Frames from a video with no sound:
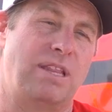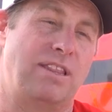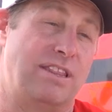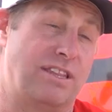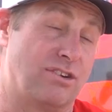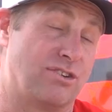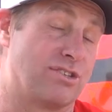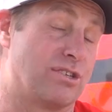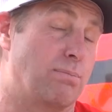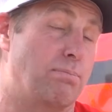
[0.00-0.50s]
and
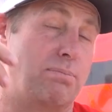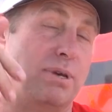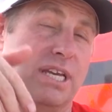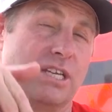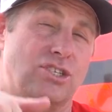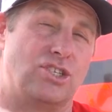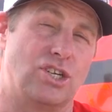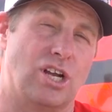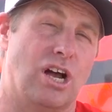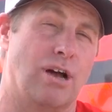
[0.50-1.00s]
there's some big
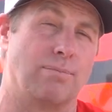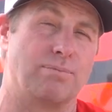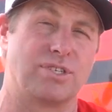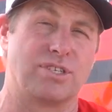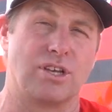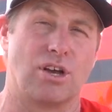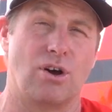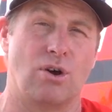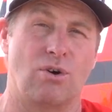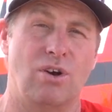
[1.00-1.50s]

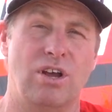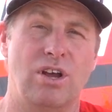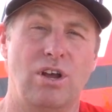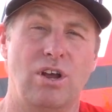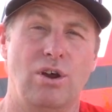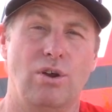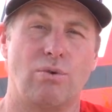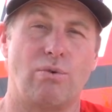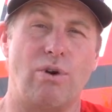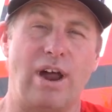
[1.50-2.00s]
jumps. So
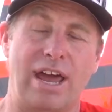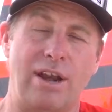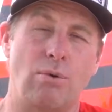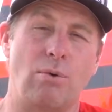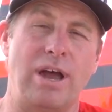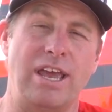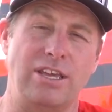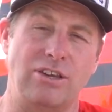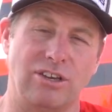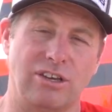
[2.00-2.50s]
right
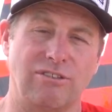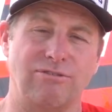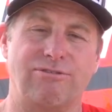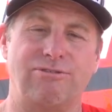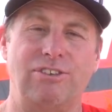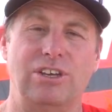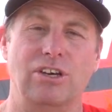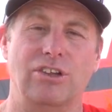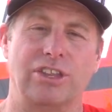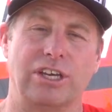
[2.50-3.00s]
away, you
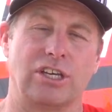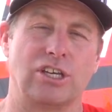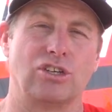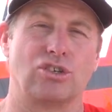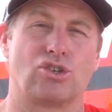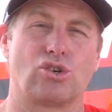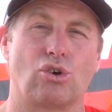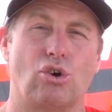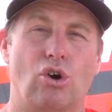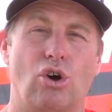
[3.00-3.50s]
can feel the
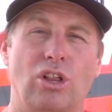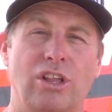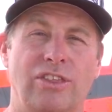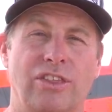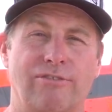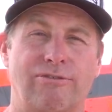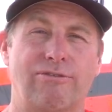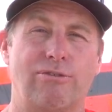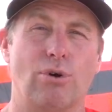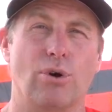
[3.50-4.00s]
control of the
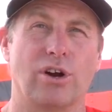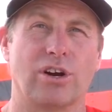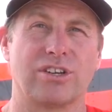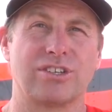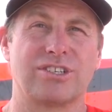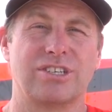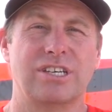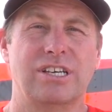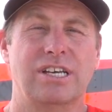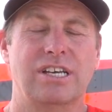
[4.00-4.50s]

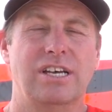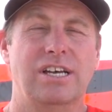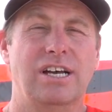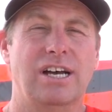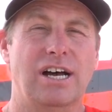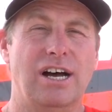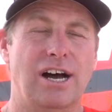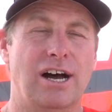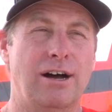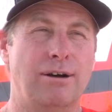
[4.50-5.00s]
forks.
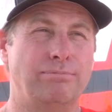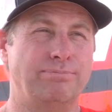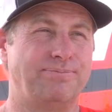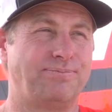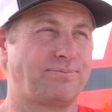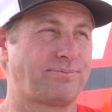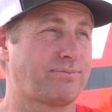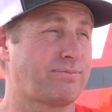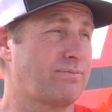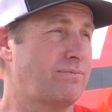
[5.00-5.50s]
Um,
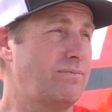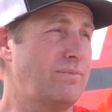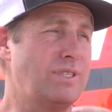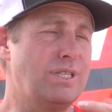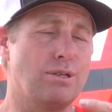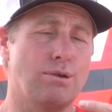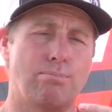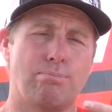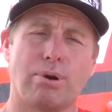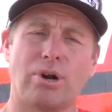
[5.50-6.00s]

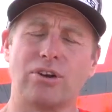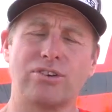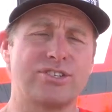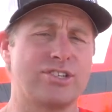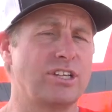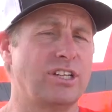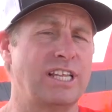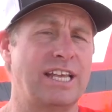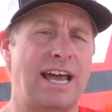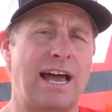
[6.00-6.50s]

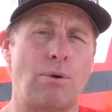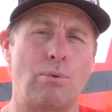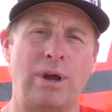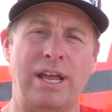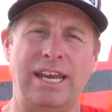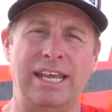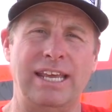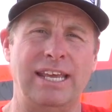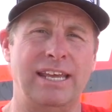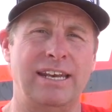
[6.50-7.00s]
personally, I
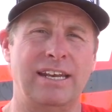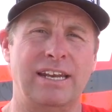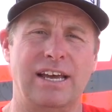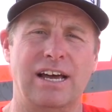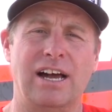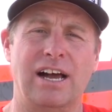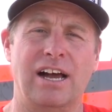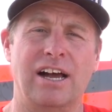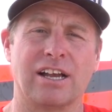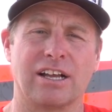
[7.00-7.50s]
went in
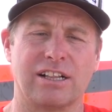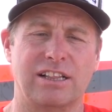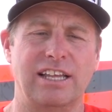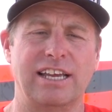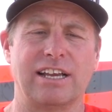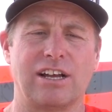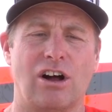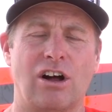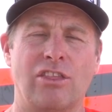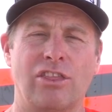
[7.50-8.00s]
a, a
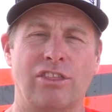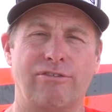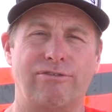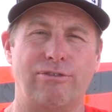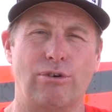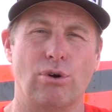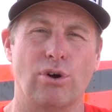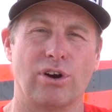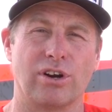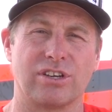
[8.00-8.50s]
click on the
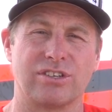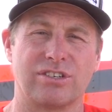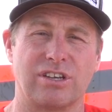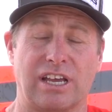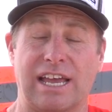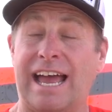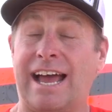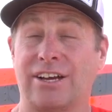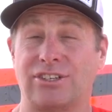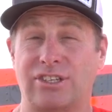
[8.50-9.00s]
forks.
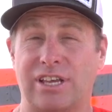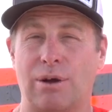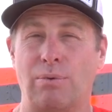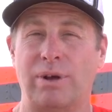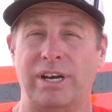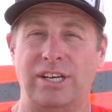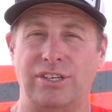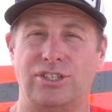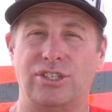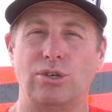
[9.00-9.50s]
Actually, I
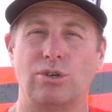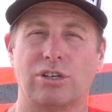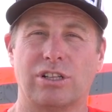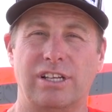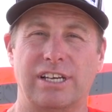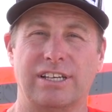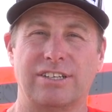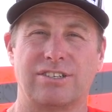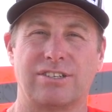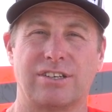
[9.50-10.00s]
went in two
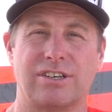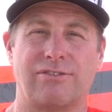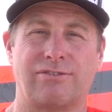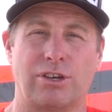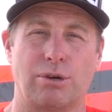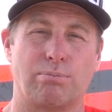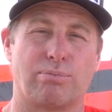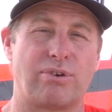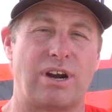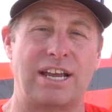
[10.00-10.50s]
clicks of
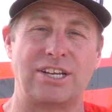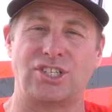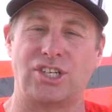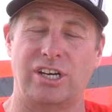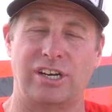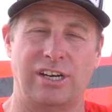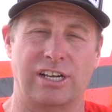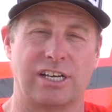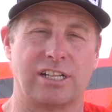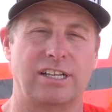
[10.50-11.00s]

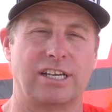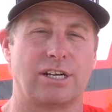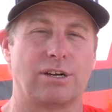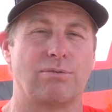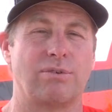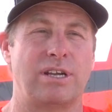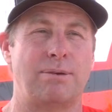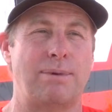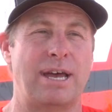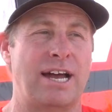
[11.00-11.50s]
compression and a clicker
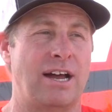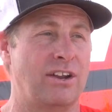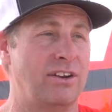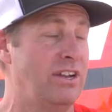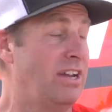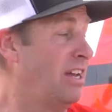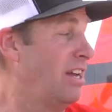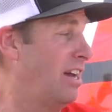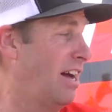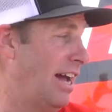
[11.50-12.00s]
rebound.
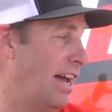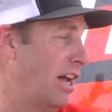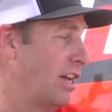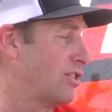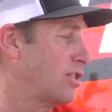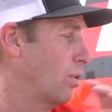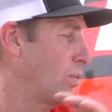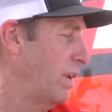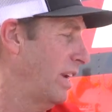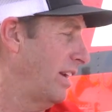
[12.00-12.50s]
I
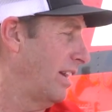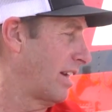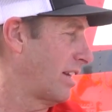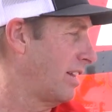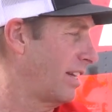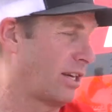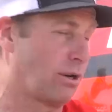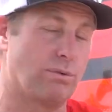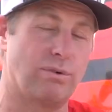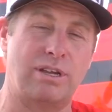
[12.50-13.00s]
also went in a
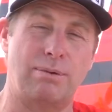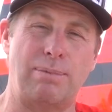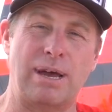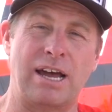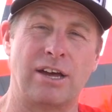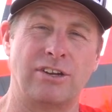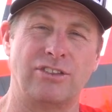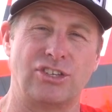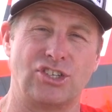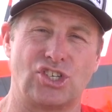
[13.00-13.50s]
clicker
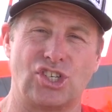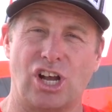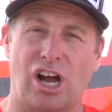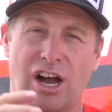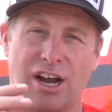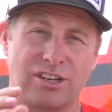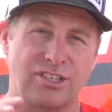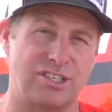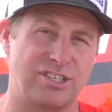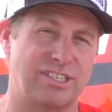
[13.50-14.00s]
rebound on the
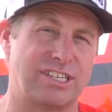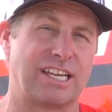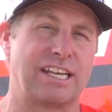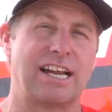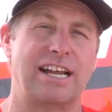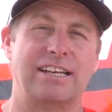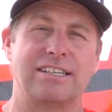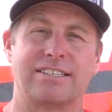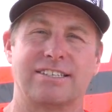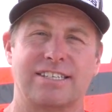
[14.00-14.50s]
shock just to
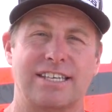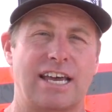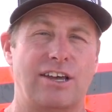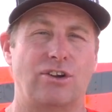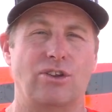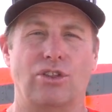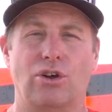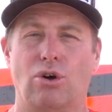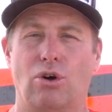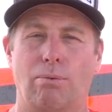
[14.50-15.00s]
kind of
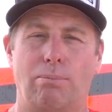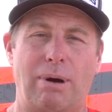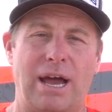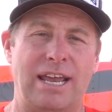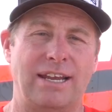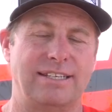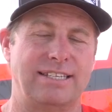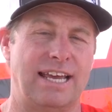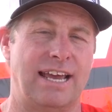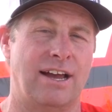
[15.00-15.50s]
settle the whole
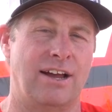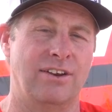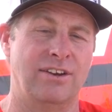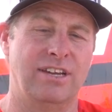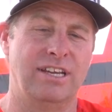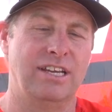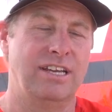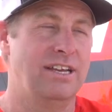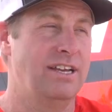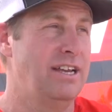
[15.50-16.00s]
bike down,
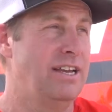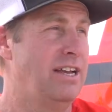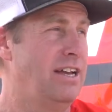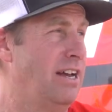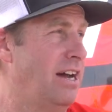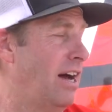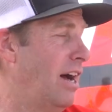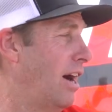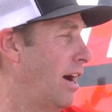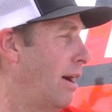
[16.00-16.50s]

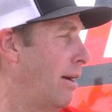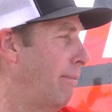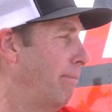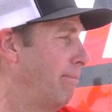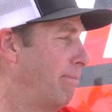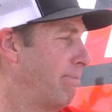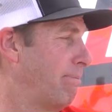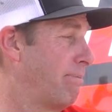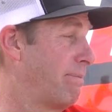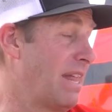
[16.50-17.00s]
uh,
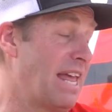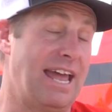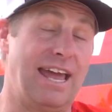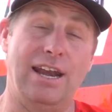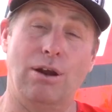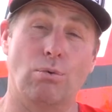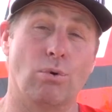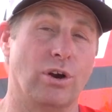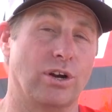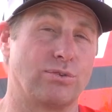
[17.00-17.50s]
and
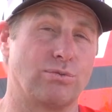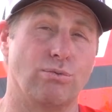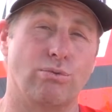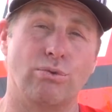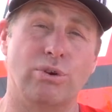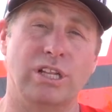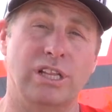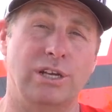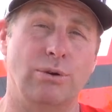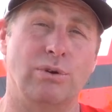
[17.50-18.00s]
it worked
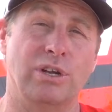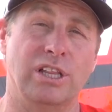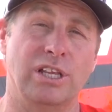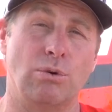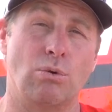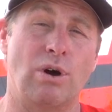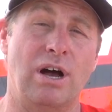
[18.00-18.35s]
really, really